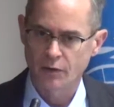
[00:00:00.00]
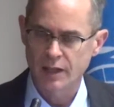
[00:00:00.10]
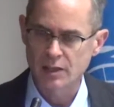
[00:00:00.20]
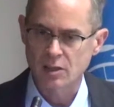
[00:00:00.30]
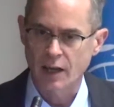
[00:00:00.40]

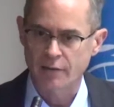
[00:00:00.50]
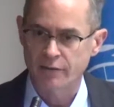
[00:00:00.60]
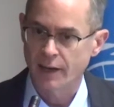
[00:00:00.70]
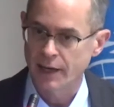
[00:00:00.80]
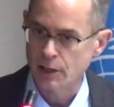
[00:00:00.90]
things like
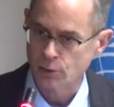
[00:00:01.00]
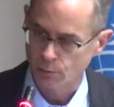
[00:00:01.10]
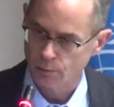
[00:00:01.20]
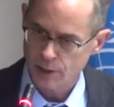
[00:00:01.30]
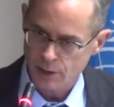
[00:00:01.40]

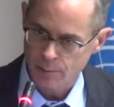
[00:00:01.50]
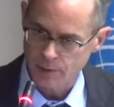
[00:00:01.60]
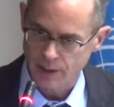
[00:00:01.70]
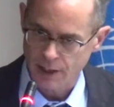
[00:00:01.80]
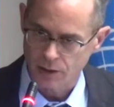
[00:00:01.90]
financial risk
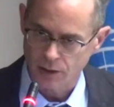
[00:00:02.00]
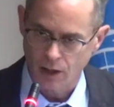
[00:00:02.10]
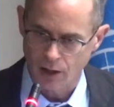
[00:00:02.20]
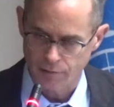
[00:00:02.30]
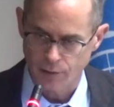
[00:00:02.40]
protection
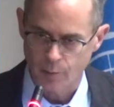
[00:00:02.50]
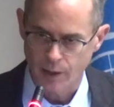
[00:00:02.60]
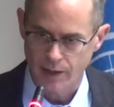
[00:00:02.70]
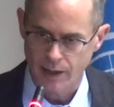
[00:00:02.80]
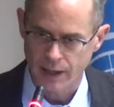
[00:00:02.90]
offered
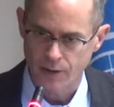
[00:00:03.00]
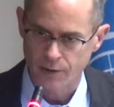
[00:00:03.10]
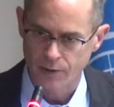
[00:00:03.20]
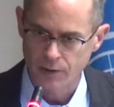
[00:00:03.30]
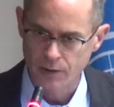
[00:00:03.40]
by the
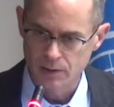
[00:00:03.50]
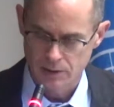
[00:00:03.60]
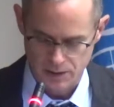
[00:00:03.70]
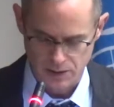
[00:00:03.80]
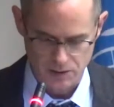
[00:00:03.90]
health
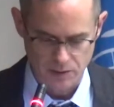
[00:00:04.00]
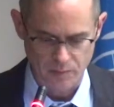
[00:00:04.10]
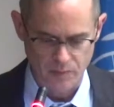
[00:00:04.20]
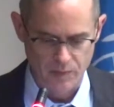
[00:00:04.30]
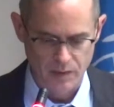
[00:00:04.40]
system.